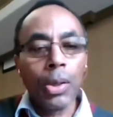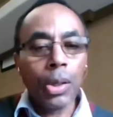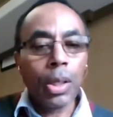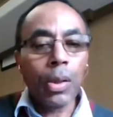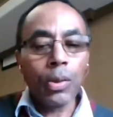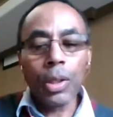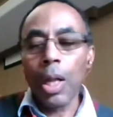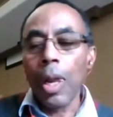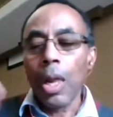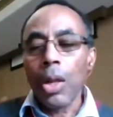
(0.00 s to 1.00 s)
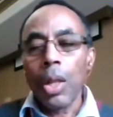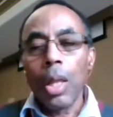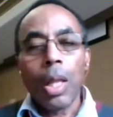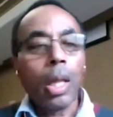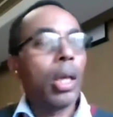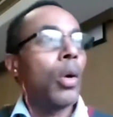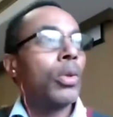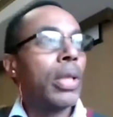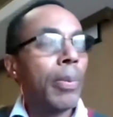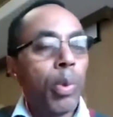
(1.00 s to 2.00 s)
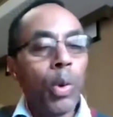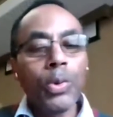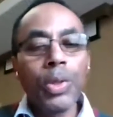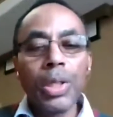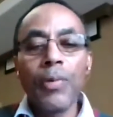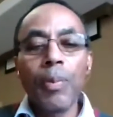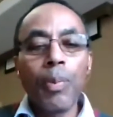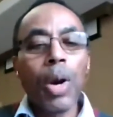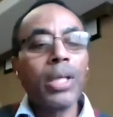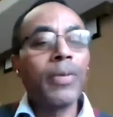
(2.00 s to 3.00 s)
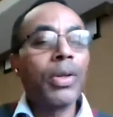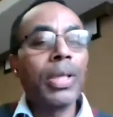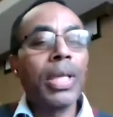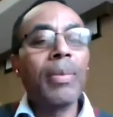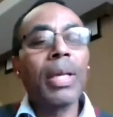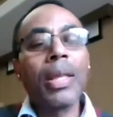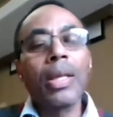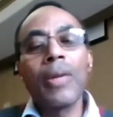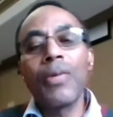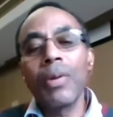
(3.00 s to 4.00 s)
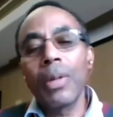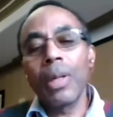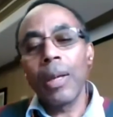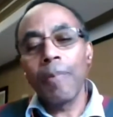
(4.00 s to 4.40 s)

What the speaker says: You're a coach that pulls the different parts of your team together, different